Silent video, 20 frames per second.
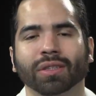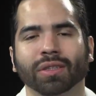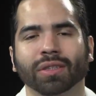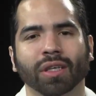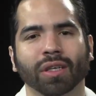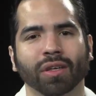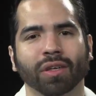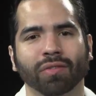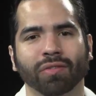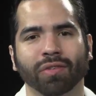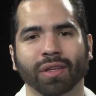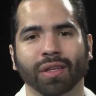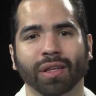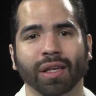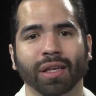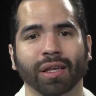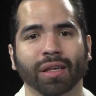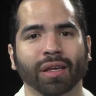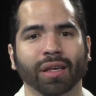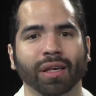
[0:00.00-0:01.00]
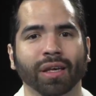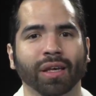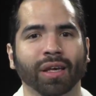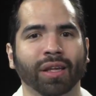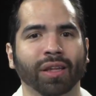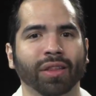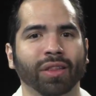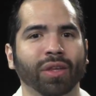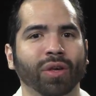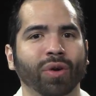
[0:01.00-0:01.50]
Think of it like
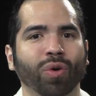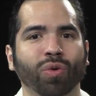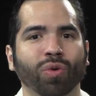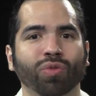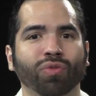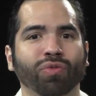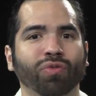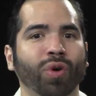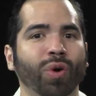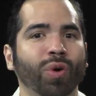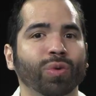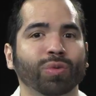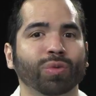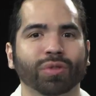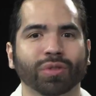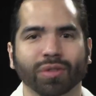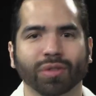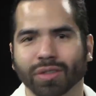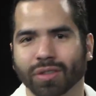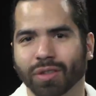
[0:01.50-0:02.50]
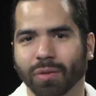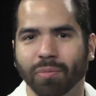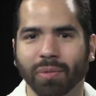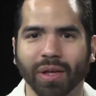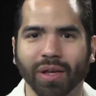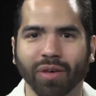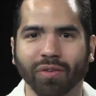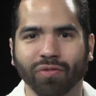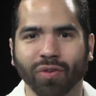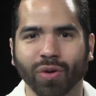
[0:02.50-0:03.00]
the old phones, the
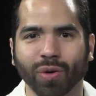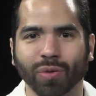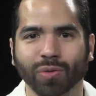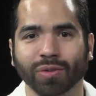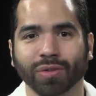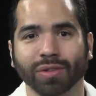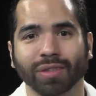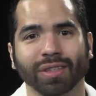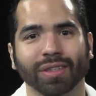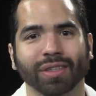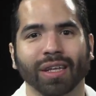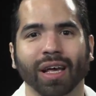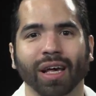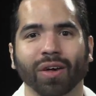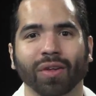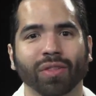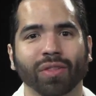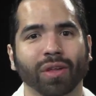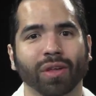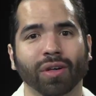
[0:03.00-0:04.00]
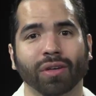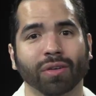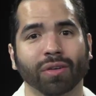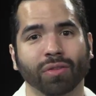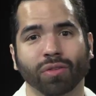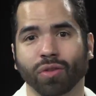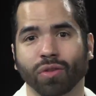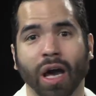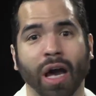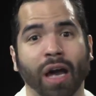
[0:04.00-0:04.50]
big phones, and now the
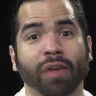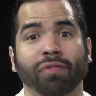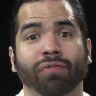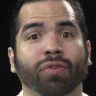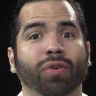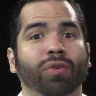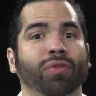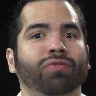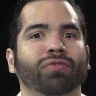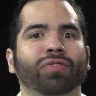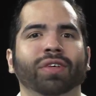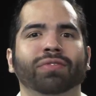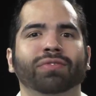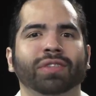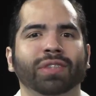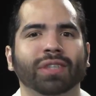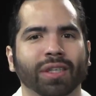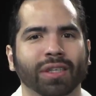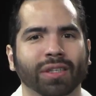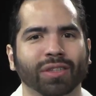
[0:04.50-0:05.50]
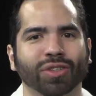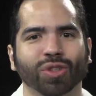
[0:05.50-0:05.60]
iPhone 15.